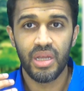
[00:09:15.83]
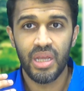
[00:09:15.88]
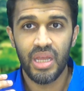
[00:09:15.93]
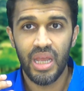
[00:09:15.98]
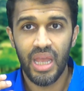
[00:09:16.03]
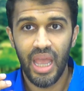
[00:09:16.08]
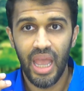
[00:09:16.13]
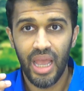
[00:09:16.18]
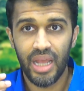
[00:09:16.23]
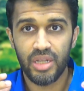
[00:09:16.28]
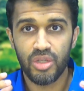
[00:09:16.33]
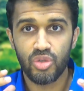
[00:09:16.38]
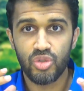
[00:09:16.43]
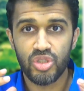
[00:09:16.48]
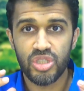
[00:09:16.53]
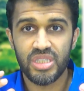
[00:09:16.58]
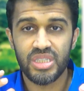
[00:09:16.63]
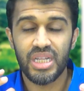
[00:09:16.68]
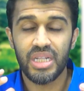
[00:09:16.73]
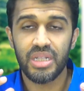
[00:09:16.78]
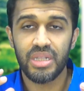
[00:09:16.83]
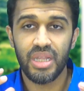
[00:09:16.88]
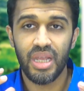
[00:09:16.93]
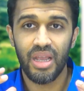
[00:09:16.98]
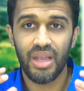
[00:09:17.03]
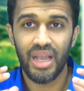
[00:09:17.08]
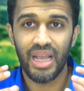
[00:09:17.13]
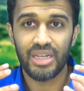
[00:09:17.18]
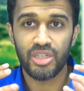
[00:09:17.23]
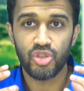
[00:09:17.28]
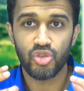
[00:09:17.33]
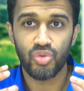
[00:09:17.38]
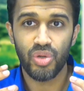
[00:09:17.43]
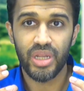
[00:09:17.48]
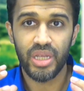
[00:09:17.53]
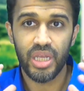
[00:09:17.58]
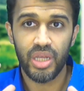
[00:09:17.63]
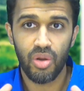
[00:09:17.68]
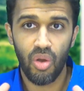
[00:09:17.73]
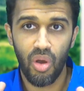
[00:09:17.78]
and you sit there and
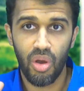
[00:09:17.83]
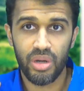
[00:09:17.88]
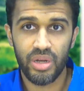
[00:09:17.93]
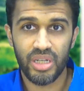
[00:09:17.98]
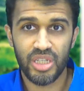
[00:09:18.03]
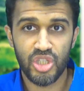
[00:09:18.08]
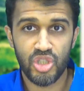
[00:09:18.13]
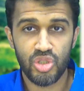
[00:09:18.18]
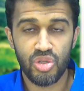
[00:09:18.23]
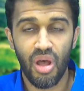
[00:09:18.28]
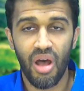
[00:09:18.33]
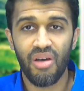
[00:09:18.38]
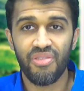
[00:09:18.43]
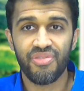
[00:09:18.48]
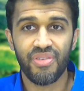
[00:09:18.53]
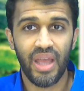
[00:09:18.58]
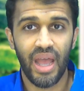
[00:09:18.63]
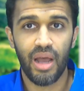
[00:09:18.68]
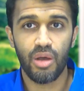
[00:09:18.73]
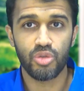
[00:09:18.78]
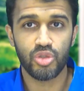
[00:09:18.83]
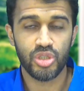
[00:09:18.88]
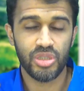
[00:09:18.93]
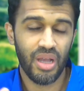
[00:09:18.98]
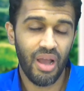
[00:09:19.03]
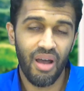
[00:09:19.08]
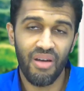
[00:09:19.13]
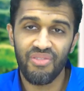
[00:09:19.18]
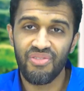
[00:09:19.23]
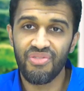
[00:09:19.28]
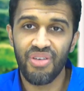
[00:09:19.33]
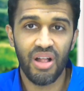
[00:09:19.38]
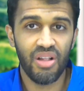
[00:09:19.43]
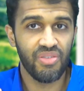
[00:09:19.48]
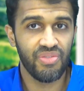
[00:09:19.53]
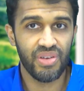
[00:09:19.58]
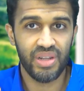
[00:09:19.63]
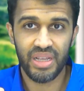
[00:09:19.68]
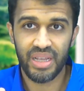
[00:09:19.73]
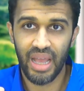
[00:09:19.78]
drink it on a soft couch, a
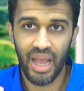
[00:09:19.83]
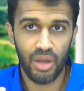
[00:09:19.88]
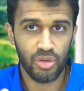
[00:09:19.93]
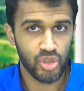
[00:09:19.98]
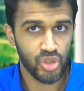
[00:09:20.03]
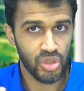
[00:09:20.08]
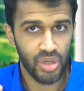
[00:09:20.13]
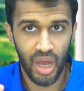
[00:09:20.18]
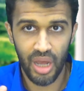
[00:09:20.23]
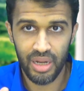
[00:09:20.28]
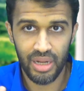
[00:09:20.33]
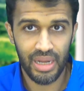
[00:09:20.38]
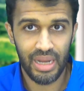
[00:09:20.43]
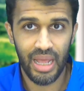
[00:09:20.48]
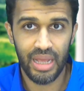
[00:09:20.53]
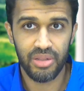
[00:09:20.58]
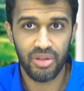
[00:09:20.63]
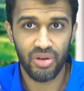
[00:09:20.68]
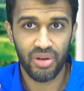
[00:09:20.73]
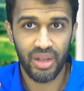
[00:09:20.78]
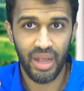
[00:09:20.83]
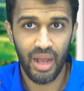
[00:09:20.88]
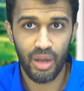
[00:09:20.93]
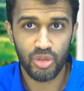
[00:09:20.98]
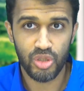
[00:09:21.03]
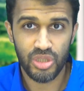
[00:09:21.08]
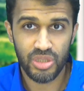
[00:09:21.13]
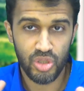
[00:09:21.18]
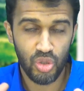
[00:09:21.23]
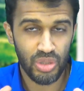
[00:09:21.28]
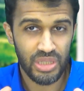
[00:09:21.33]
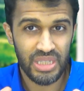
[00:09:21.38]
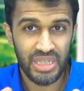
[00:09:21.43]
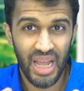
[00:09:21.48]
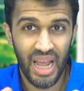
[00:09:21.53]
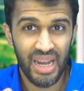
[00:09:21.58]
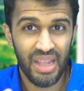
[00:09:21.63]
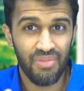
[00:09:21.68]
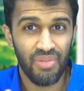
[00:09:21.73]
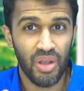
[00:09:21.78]
velvet couch, not a leather couch, so it's
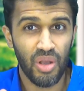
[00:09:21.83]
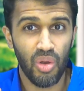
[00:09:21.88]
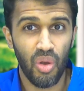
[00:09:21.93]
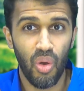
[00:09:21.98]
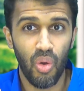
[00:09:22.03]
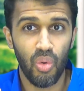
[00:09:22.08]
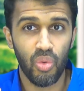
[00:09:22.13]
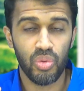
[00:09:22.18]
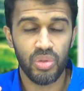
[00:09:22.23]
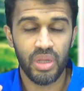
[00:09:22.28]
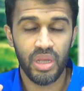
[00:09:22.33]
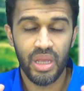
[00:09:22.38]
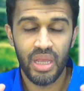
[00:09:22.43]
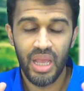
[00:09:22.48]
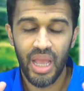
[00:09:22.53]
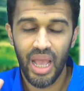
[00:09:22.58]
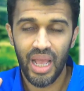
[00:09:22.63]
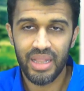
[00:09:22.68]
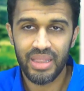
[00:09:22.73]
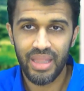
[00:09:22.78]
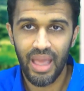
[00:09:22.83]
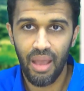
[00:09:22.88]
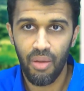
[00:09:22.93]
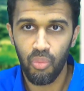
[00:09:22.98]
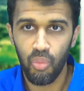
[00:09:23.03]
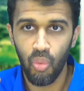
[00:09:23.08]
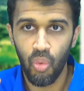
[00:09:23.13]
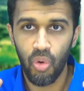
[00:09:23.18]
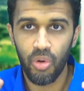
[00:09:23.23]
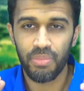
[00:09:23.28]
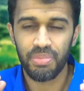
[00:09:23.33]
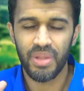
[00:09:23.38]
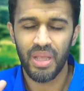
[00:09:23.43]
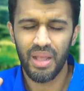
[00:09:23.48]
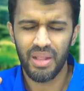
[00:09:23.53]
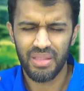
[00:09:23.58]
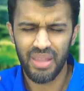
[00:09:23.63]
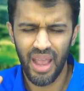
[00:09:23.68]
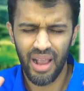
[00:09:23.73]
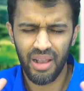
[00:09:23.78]
not even cold. And that warmth,
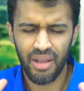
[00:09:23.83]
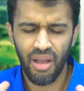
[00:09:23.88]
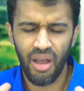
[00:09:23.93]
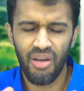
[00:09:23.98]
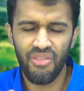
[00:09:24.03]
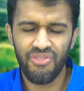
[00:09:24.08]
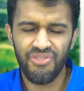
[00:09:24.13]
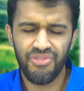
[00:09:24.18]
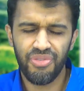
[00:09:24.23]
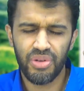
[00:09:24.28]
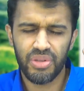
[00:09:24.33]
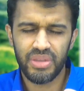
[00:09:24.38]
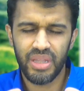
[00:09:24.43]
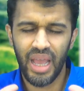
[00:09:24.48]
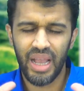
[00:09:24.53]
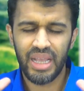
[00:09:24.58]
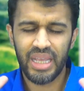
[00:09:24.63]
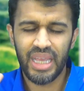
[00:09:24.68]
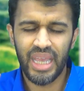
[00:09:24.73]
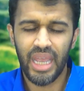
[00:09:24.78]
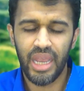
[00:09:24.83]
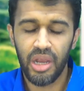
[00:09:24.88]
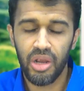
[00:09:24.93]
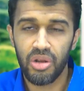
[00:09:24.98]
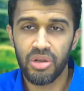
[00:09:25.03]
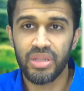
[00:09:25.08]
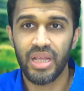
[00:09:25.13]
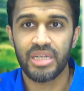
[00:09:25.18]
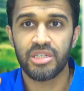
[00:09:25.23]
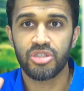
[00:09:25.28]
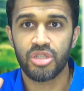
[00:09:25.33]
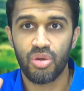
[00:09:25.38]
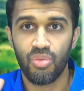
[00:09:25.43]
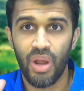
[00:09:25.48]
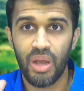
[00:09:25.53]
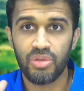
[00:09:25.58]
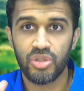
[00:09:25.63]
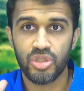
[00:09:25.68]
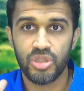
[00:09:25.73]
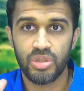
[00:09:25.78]
that comfort, that care that
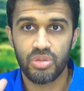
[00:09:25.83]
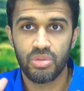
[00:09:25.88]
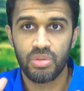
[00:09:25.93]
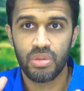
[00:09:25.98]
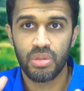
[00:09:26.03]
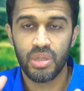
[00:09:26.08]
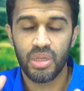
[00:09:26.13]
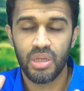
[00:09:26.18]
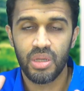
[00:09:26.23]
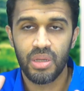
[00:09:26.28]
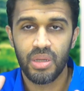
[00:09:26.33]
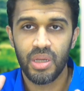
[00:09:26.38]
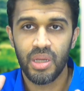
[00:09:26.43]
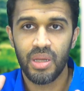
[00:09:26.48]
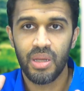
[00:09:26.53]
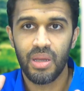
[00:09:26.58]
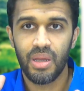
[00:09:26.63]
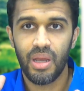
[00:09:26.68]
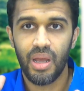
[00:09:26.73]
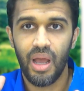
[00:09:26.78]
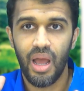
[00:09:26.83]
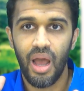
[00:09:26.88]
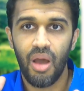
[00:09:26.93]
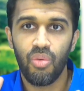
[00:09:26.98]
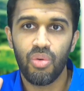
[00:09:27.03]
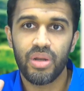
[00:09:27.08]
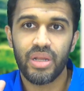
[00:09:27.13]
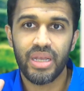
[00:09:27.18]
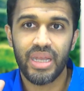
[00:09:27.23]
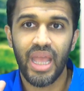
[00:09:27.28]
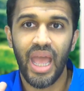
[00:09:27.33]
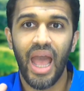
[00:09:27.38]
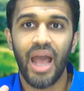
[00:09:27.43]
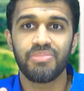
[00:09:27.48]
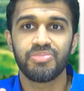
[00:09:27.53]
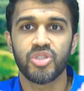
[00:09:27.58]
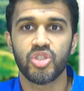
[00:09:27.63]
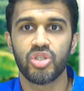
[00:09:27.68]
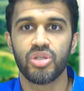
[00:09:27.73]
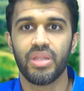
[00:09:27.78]
surrounds you. I want to
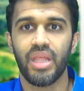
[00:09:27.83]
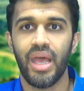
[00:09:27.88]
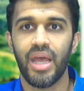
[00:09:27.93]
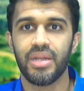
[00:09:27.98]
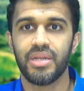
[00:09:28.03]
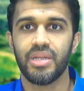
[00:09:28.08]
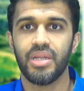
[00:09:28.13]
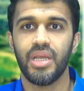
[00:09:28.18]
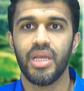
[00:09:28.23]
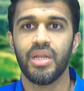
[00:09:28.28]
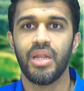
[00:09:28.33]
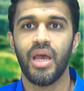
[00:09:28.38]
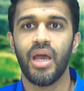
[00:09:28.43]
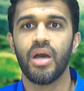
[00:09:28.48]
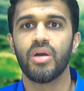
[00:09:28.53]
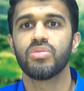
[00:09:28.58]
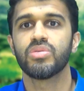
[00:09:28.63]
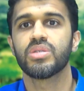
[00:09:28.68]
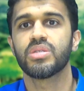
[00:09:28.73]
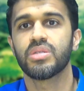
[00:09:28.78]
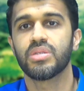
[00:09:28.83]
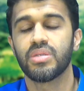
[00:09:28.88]
capture that in a house.